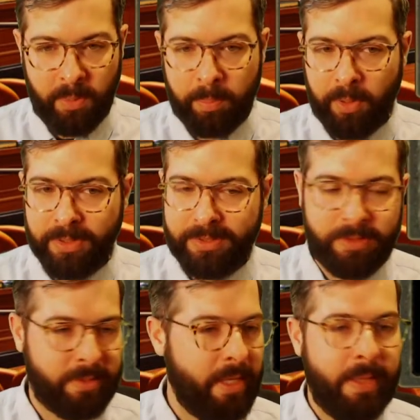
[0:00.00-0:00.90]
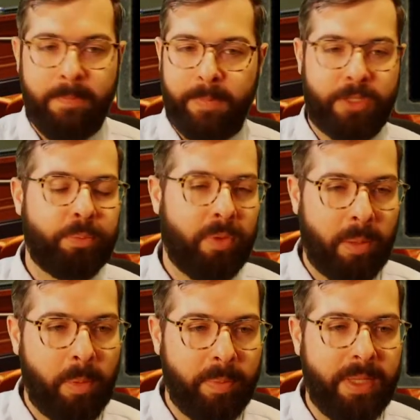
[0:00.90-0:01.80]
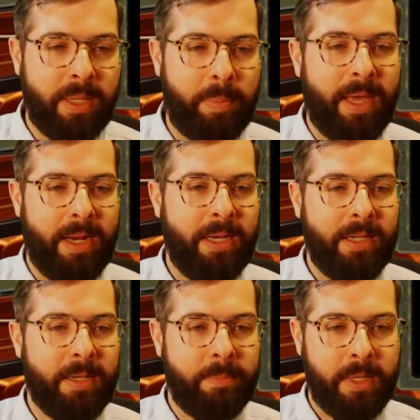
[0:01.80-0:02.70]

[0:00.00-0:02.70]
bursts, that's probably a bad idea.